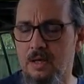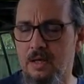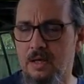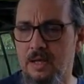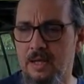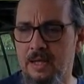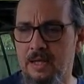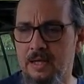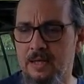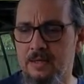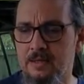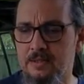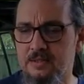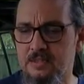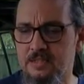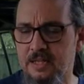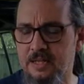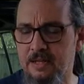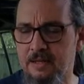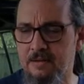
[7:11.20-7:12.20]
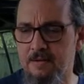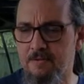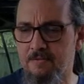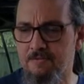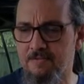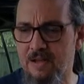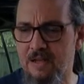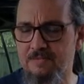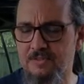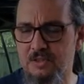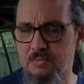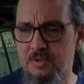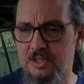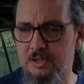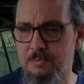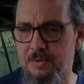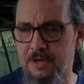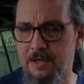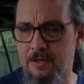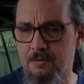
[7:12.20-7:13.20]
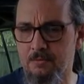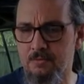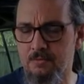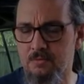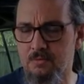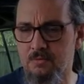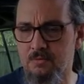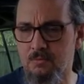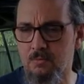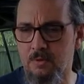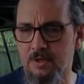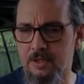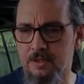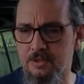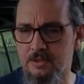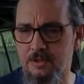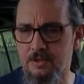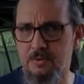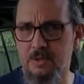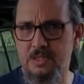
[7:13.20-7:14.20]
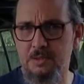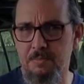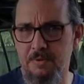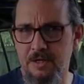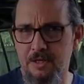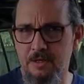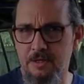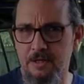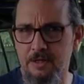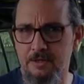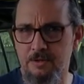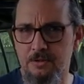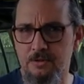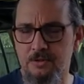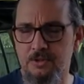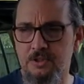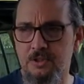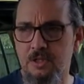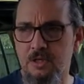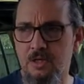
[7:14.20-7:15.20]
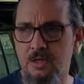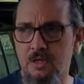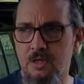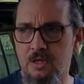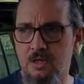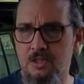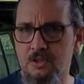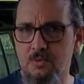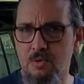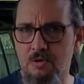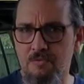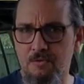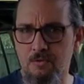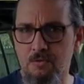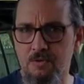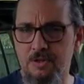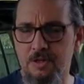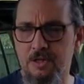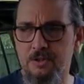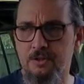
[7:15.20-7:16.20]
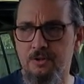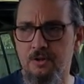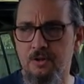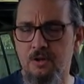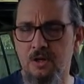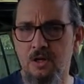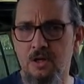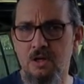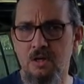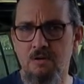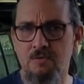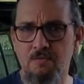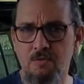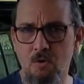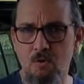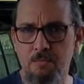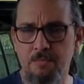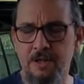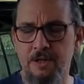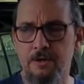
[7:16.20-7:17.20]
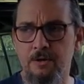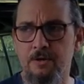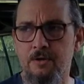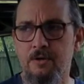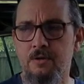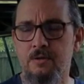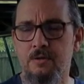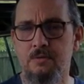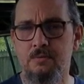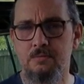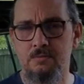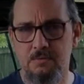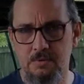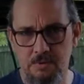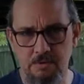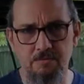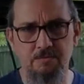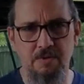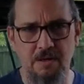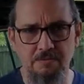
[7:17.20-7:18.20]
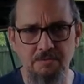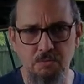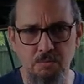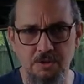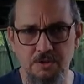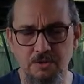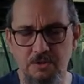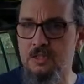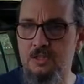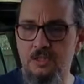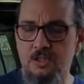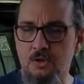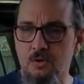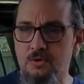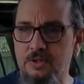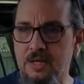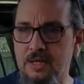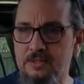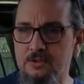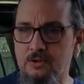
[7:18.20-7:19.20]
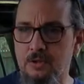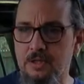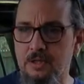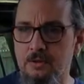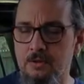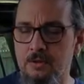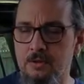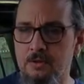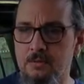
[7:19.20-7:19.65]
And it's a 5-switch panel with USB connectors, 12-volt connector, voltmeter, 5 switches. Sold that trailer.